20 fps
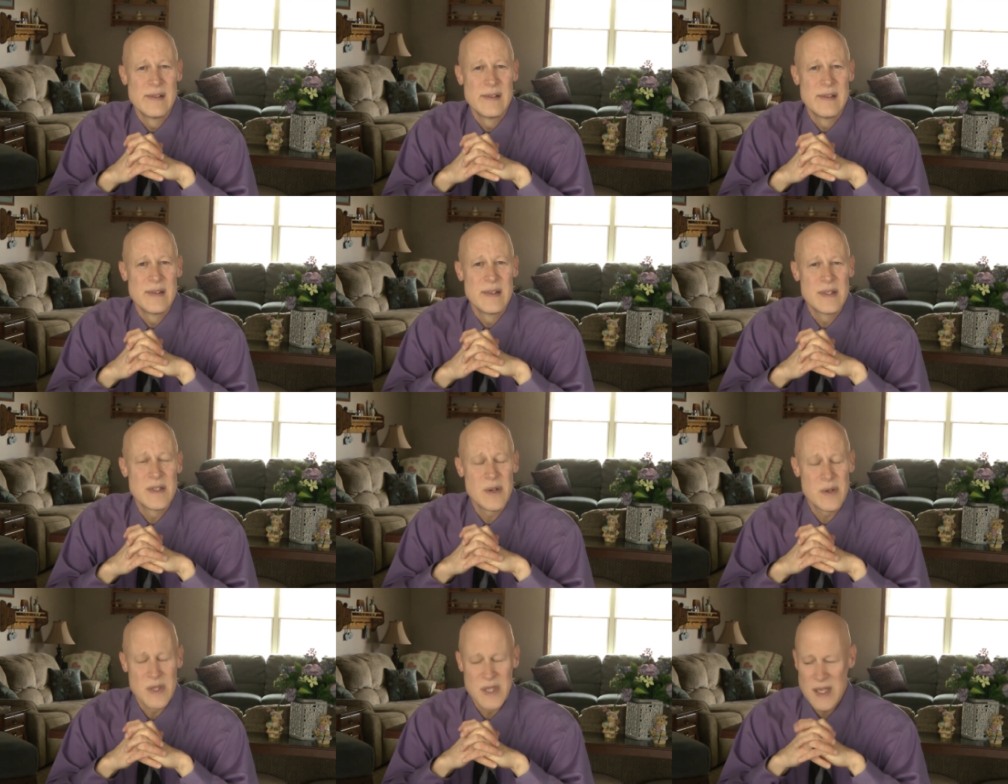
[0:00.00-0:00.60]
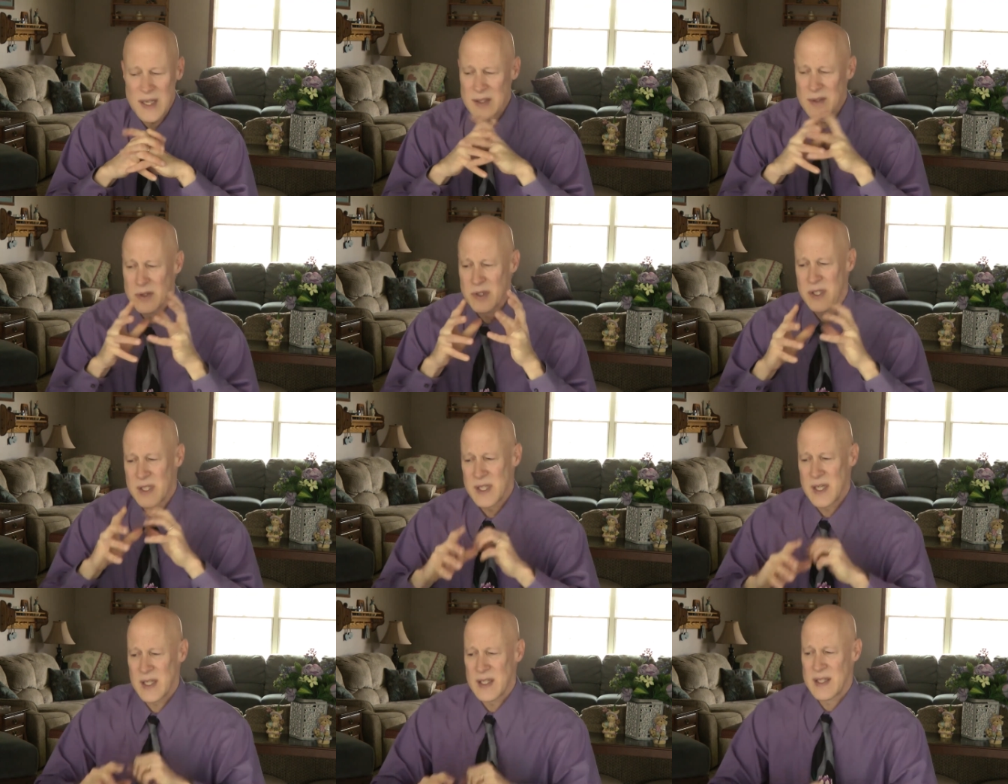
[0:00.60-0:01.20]
So it's
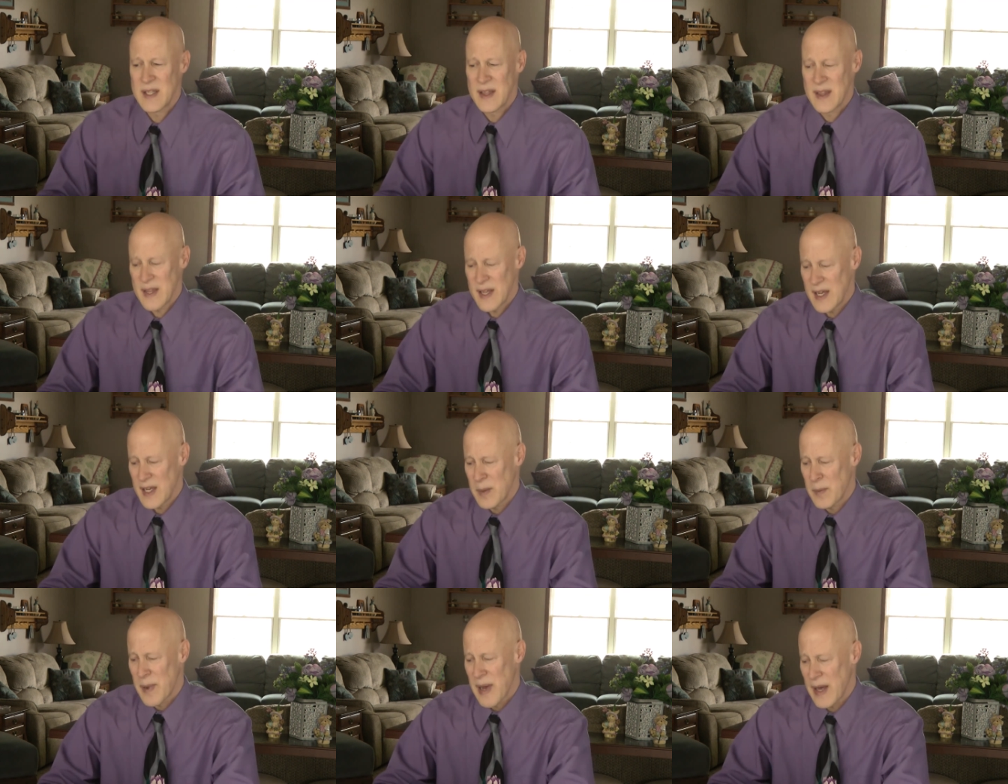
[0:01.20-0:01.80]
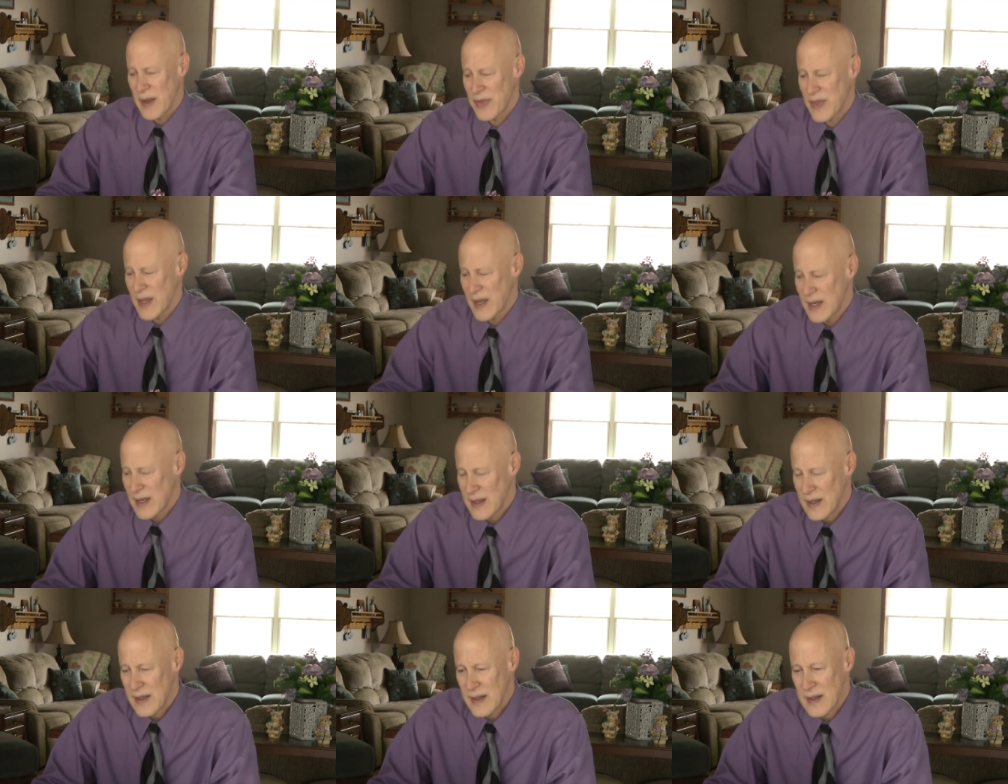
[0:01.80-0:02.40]
interesting to think about that
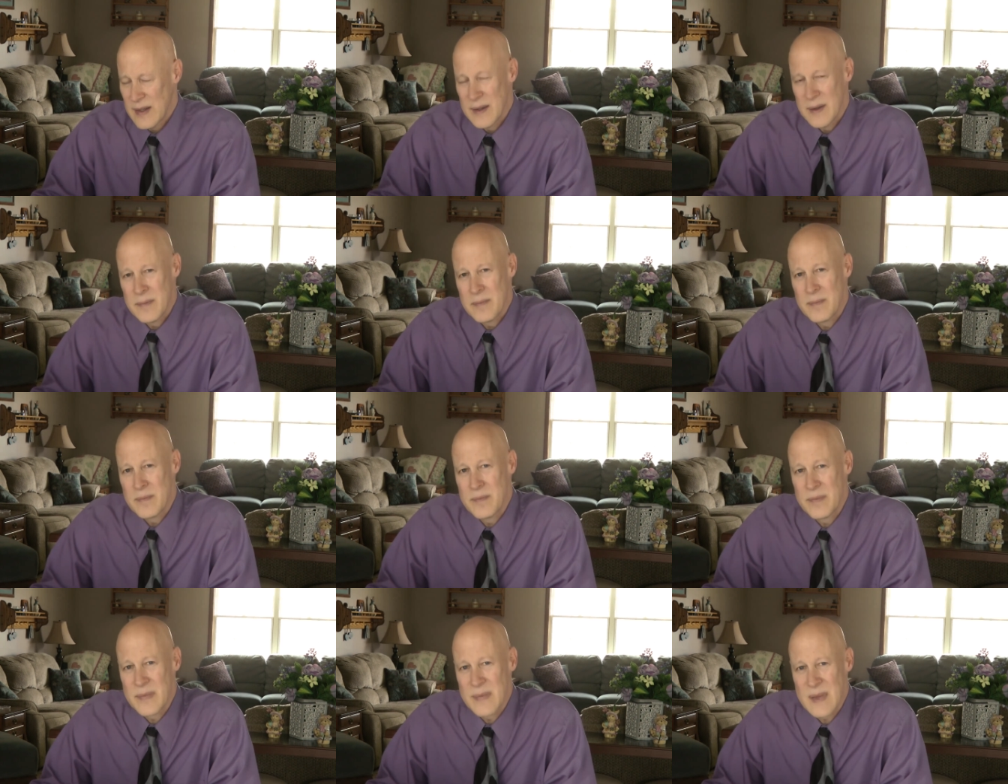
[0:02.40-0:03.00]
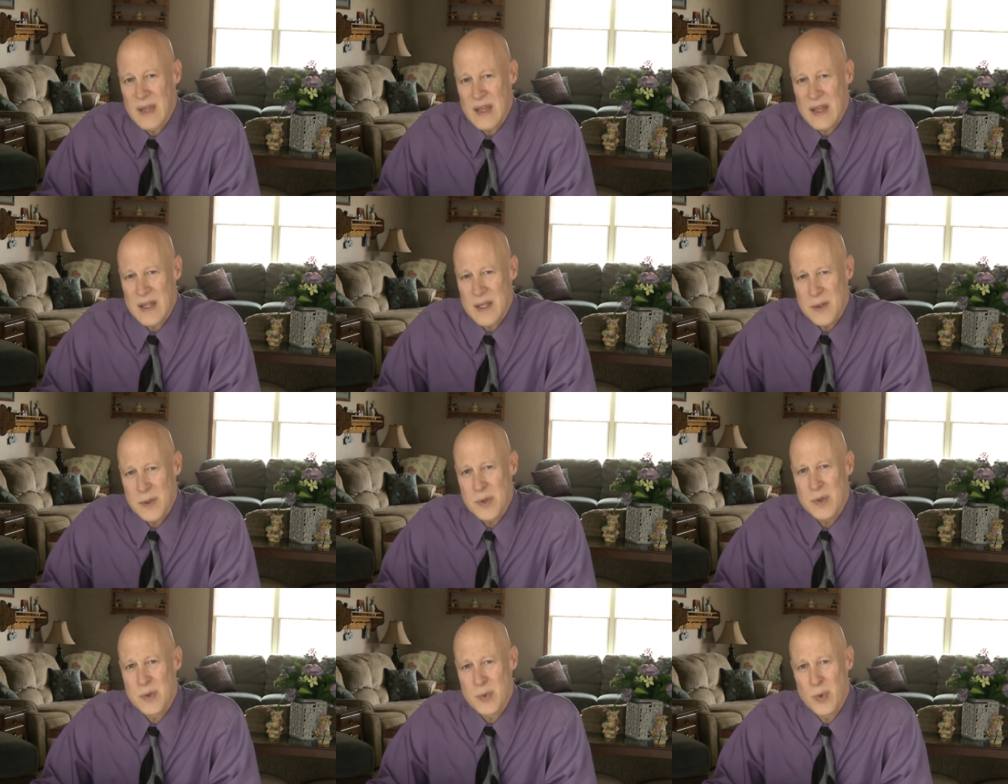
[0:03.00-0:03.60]

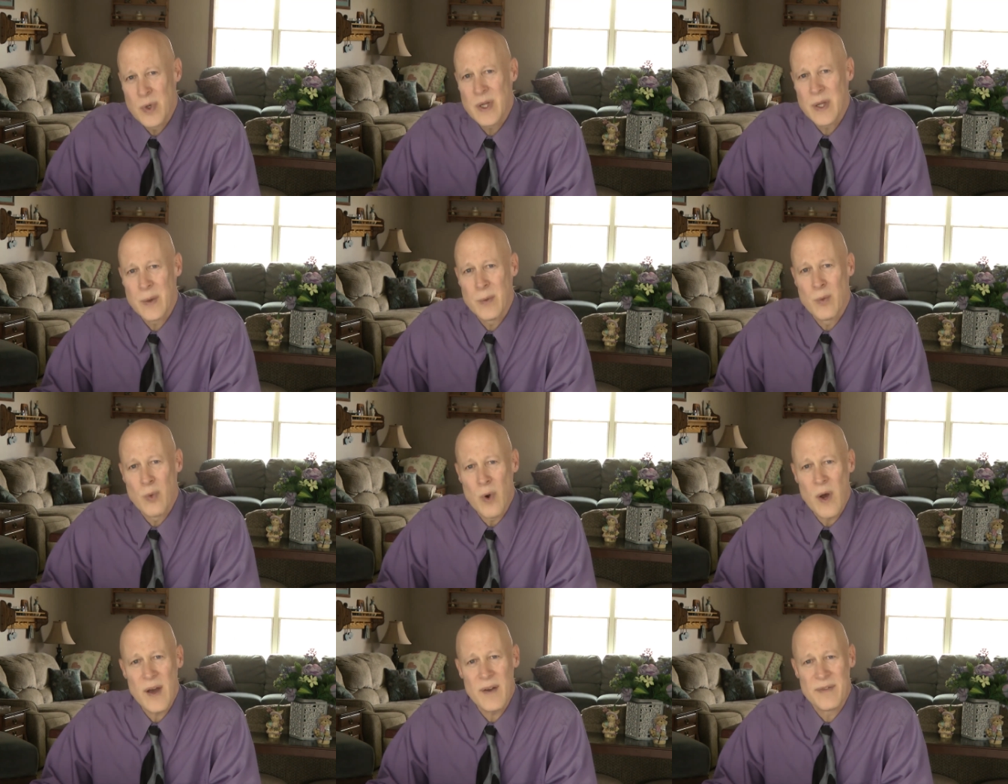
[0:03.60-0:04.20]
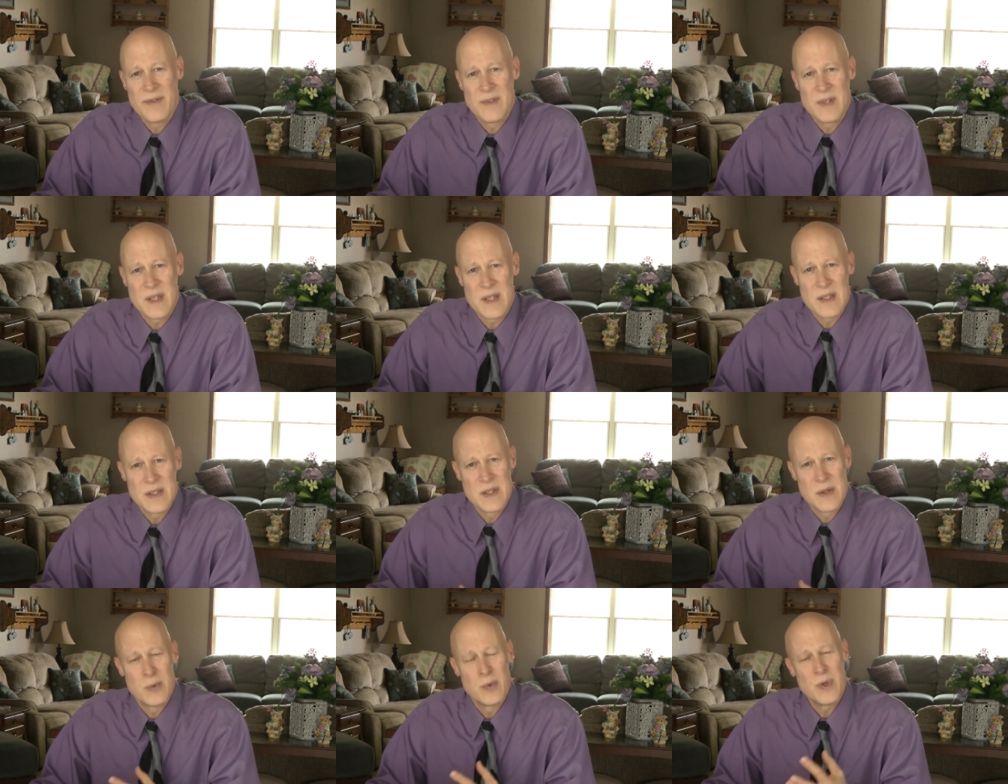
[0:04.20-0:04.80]
this was really rough to,
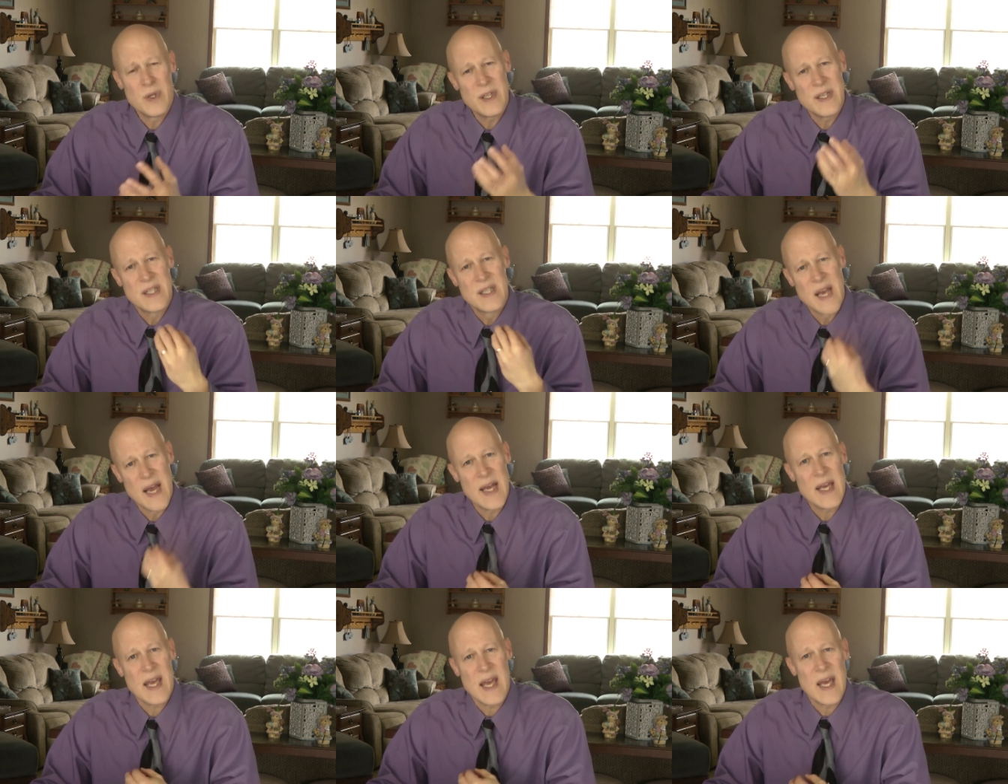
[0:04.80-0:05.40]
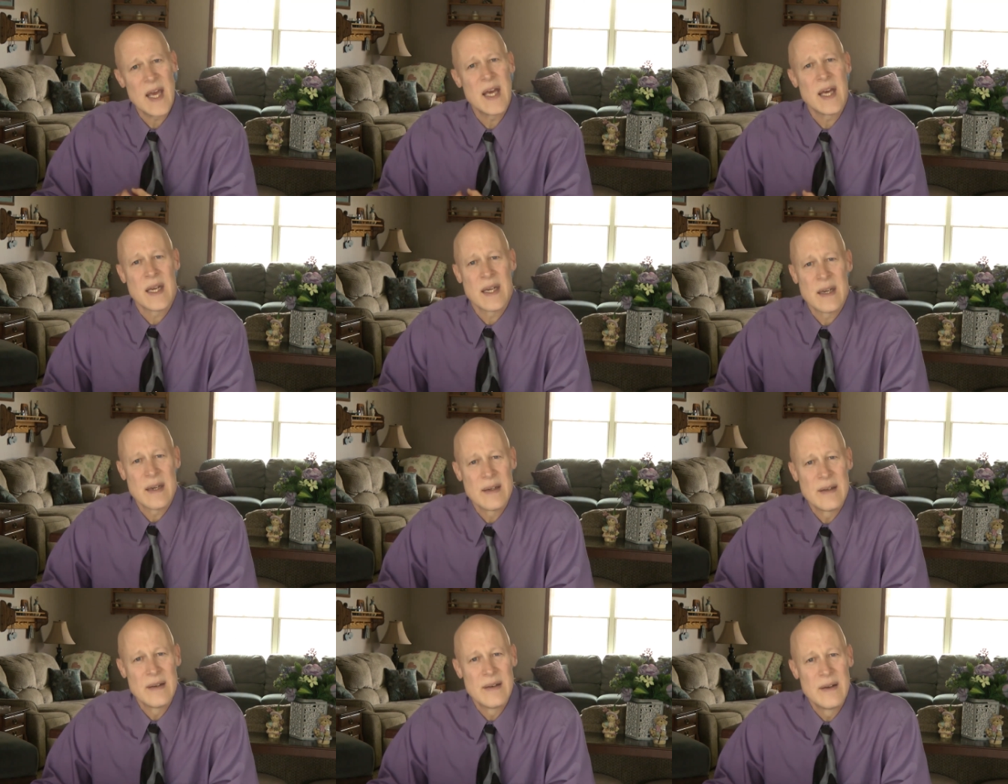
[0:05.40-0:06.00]
to really take in.